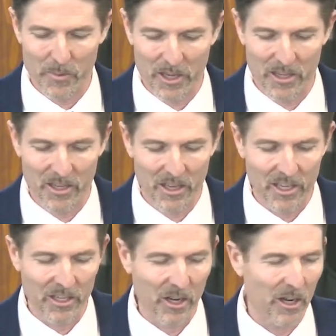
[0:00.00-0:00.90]
to be,
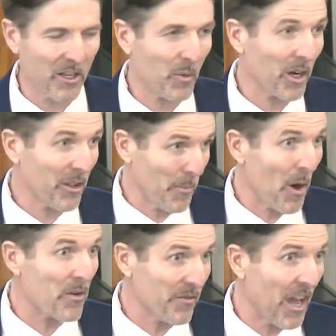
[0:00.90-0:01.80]
he wanted the
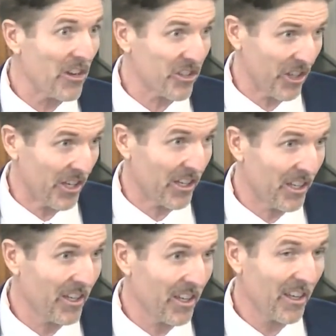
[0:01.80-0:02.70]

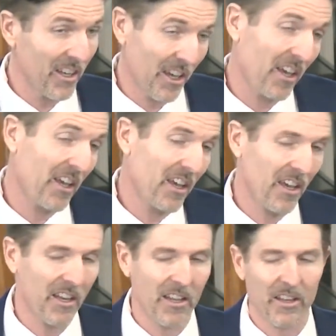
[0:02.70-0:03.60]
motivation,
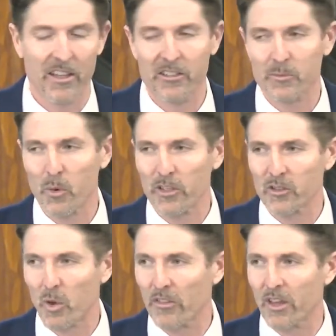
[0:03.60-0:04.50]
and his point
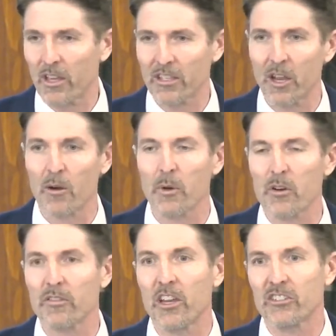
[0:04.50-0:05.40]
is well taken. Our
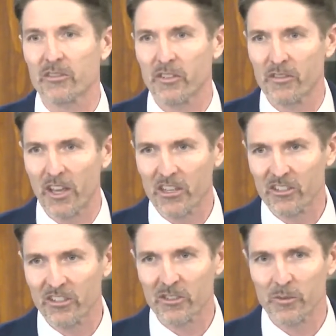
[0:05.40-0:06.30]
motivation for
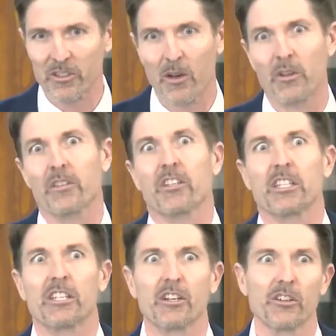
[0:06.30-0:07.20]
evangelism is not we live
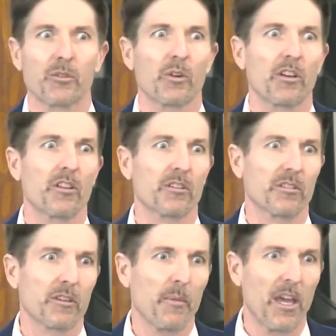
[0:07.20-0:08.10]
in guilt, we're under the
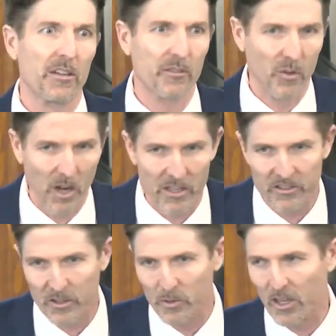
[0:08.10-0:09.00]
command of
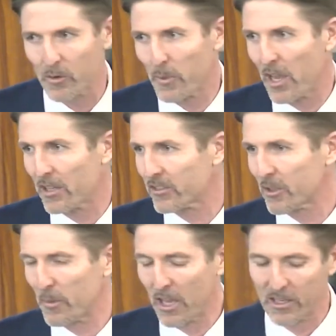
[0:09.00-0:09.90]
Christ and we're not obeying his
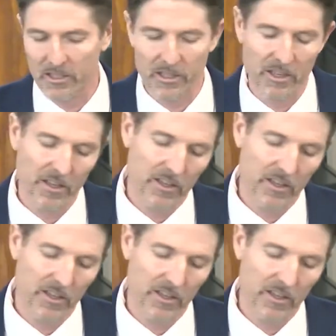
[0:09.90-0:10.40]
command, and